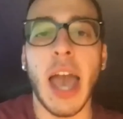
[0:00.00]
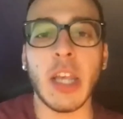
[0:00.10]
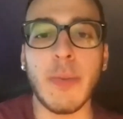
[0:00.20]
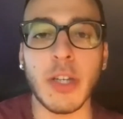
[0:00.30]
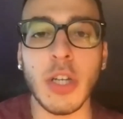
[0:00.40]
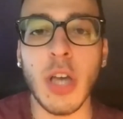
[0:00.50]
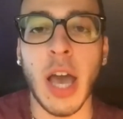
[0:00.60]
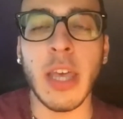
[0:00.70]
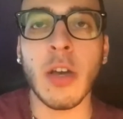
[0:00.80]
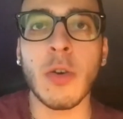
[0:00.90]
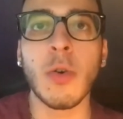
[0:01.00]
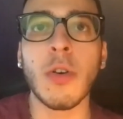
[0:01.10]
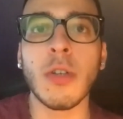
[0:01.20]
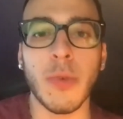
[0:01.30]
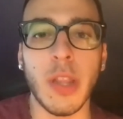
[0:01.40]
especially, I think
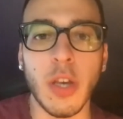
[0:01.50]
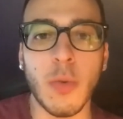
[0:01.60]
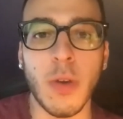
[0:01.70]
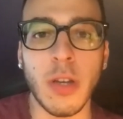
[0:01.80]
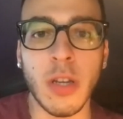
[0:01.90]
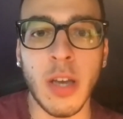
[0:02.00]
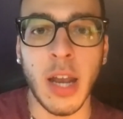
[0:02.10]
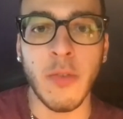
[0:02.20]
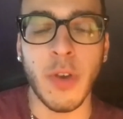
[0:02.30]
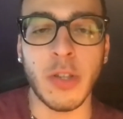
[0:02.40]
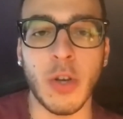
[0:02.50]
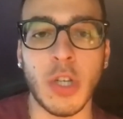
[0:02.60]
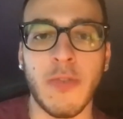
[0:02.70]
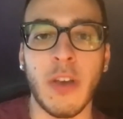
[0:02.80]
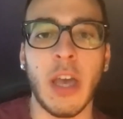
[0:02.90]
Google's a really good one to kind of research.
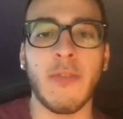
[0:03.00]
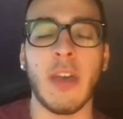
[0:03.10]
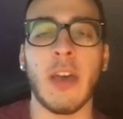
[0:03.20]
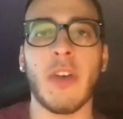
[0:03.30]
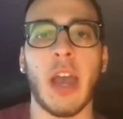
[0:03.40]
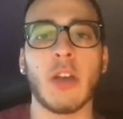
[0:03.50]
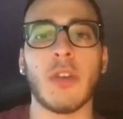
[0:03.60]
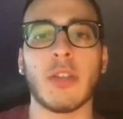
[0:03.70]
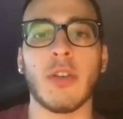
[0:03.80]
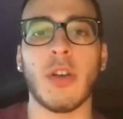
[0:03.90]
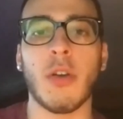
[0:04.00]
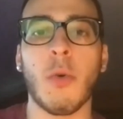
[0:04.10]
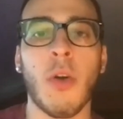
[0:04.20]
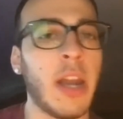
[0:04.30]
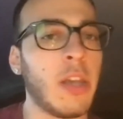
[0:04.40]
If a hairdresser
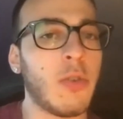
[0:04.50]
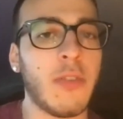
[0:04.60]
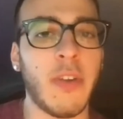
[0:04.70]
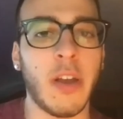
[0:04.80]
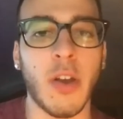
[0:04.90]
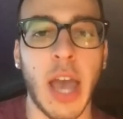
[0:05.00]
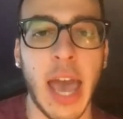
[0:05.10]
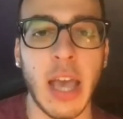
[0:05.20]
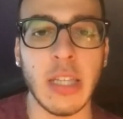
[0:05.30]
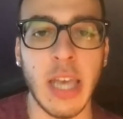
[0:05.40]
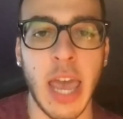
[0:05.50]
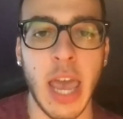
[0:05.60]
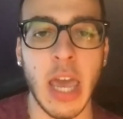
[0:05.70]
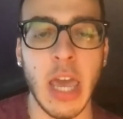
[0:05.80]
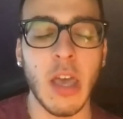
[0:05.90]
or any sort of vendor has
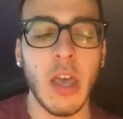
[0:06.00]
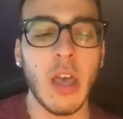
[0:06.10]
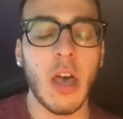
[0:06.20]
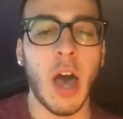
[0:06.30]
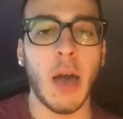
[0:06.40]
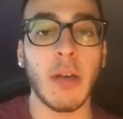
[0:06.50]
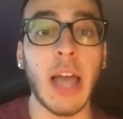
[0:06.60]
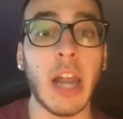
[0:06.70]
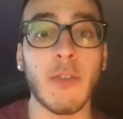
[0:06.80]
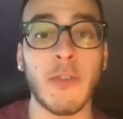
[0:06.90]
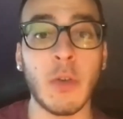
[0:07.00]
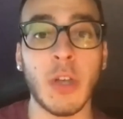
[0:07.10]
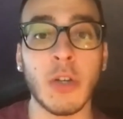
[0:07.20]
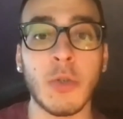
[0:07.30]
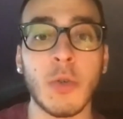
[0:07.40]
a lot of reviews
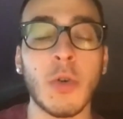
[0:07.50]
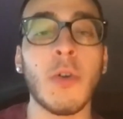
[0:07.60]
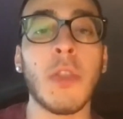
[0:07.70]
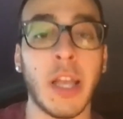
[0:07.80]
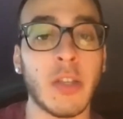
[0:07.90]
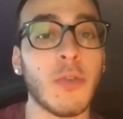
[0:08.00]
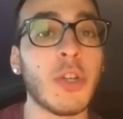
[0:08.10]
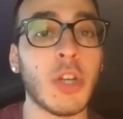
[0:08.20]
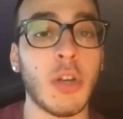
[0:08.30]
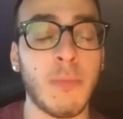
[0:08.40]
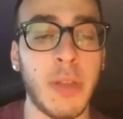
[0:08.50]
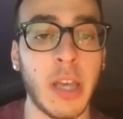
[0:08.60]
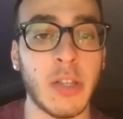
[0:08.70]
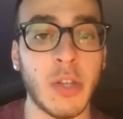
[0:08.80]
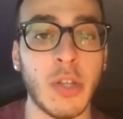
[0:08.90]
on Google, that's a usually good
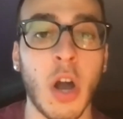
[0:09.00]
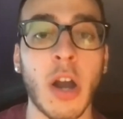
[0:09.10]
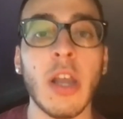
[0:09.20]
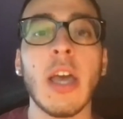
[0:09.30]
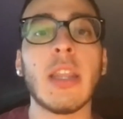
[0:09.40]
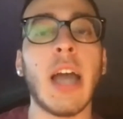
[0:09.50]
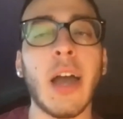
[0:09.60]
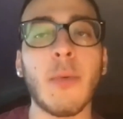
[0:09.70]
place to start. The Knot